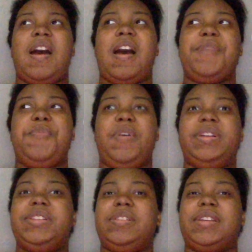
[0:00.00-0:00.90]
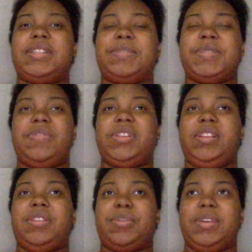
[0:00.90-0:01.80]
I wanted to look at
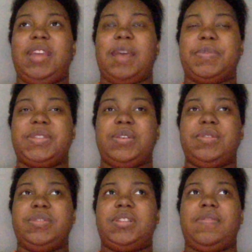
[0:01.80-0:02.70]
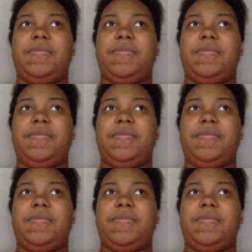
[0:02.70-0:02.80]
specifically 3 episodes